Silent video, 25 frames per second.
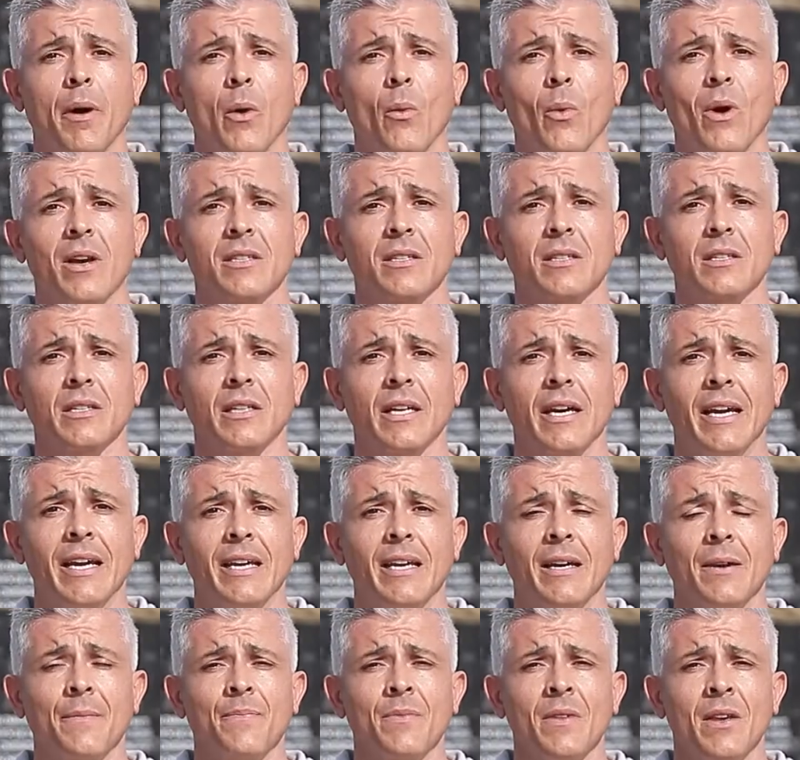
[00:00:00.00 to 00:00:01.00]
by Wesley
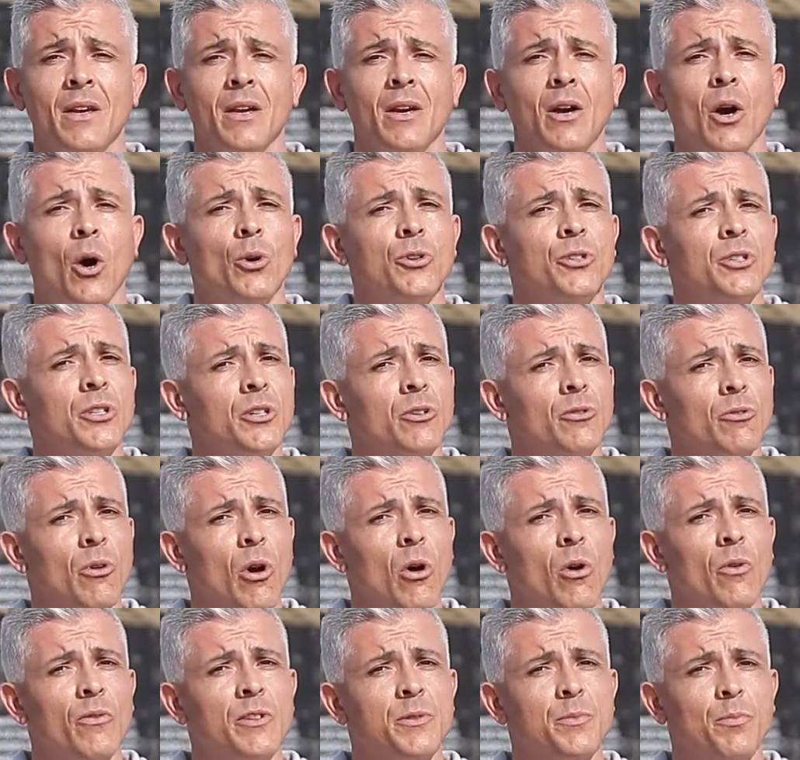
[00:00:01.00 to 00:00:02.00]
Lake. Ocean
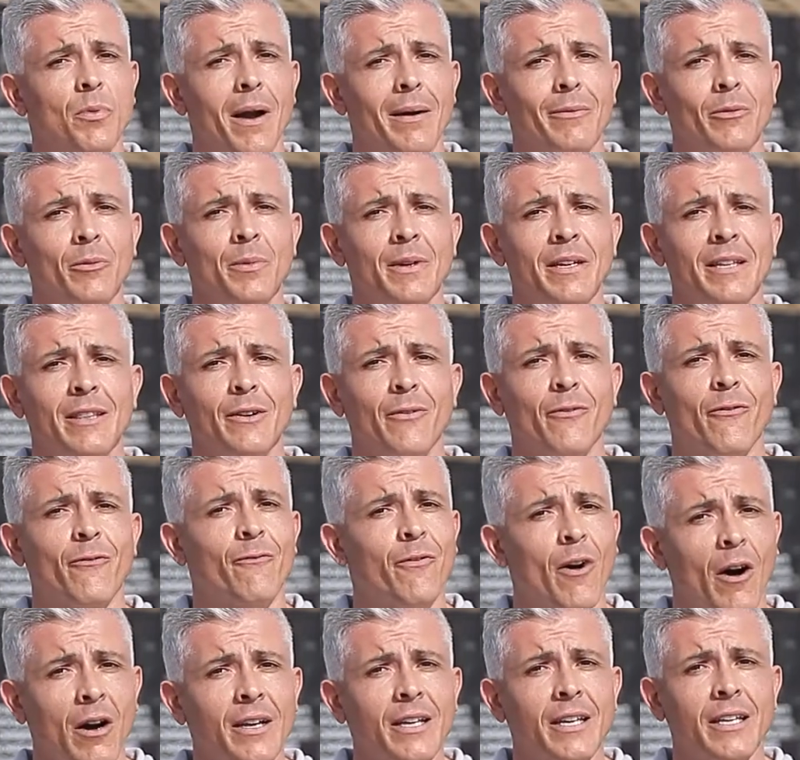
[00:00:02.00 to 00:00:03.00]
Grove is probably the
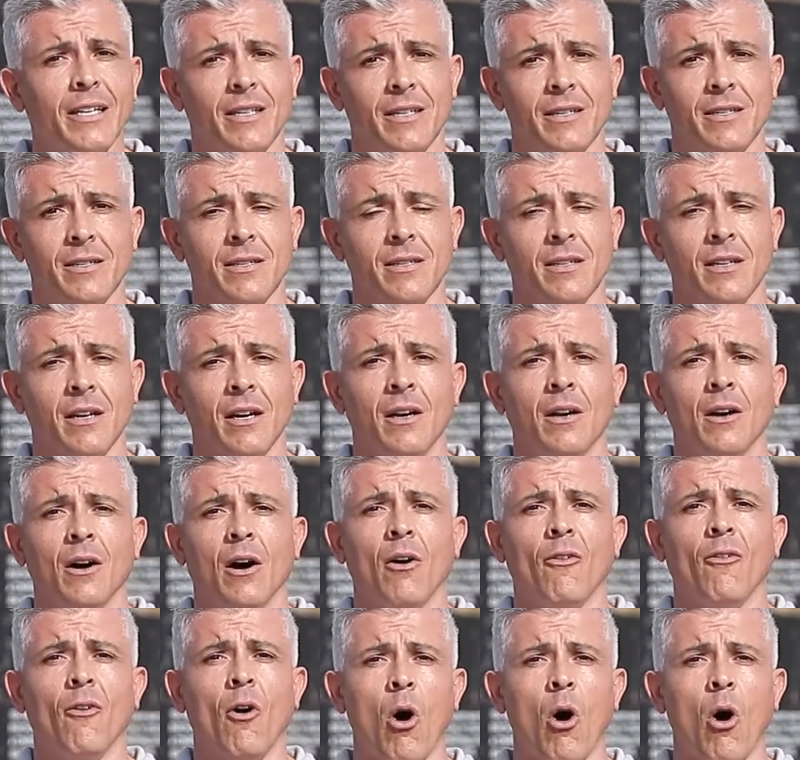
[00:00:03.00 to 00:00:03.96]
funkiest of